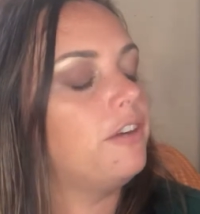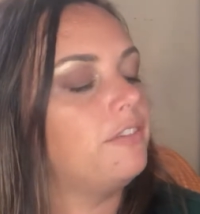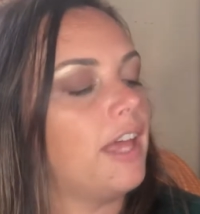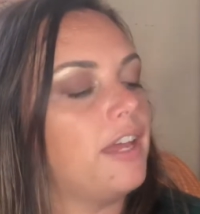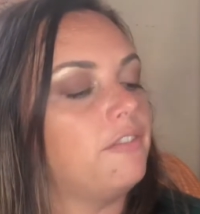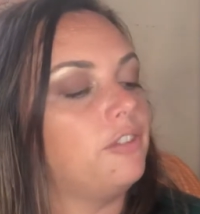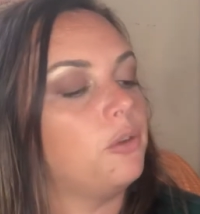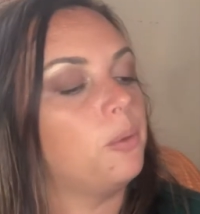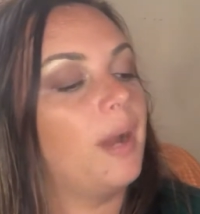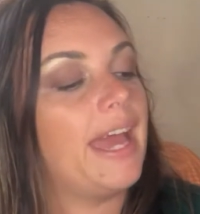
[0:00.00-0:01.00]
had flown
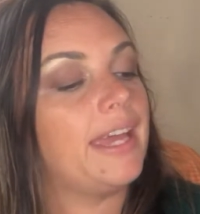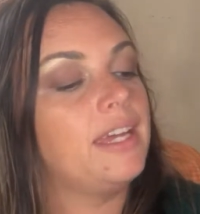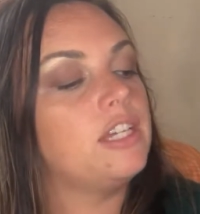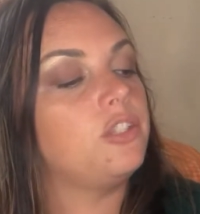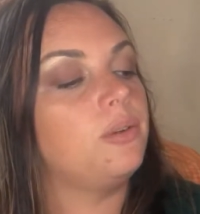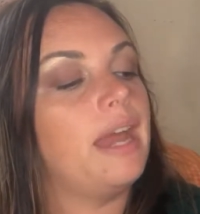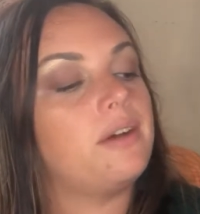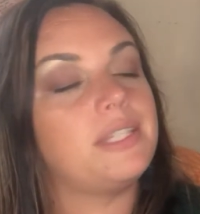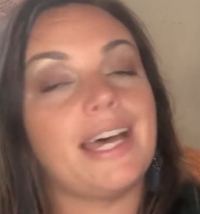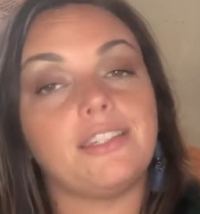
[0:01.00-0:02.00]
away, so now
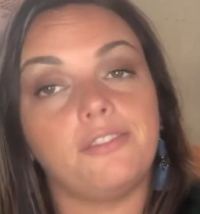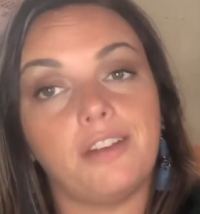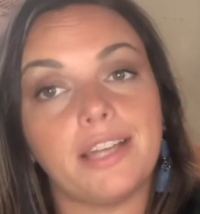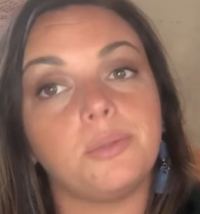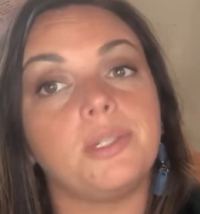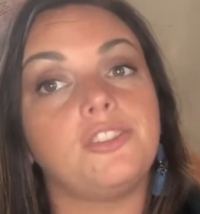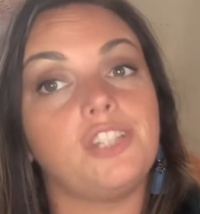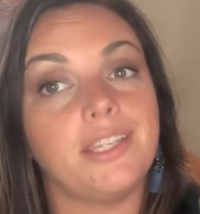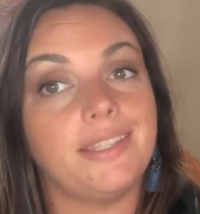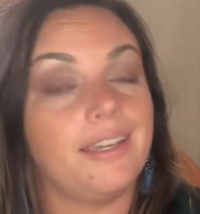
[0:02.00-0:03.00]
Sassafras was
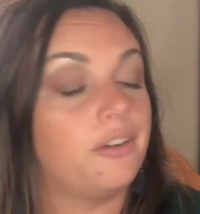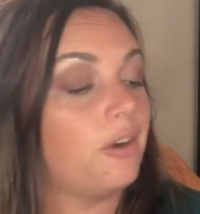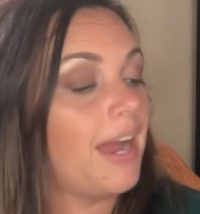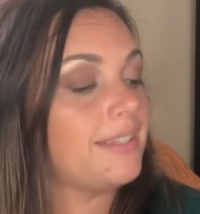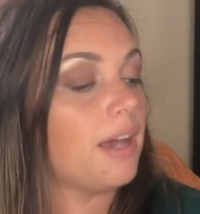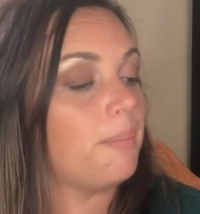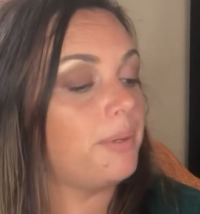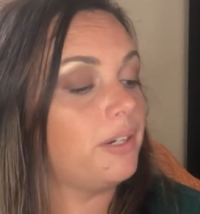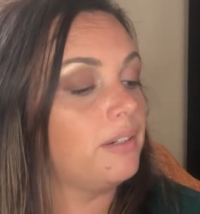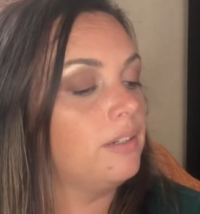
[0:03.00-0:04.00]
chasing a
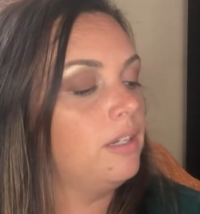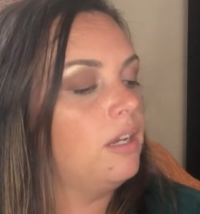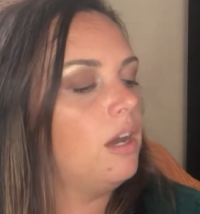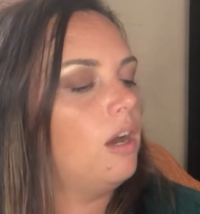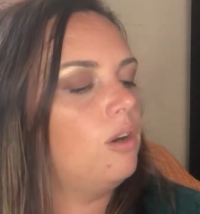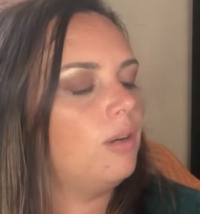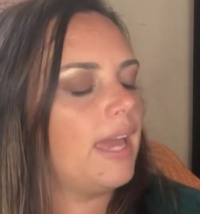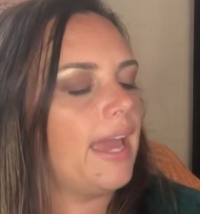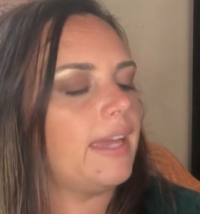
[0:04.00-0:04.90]
grasshopper. Okay,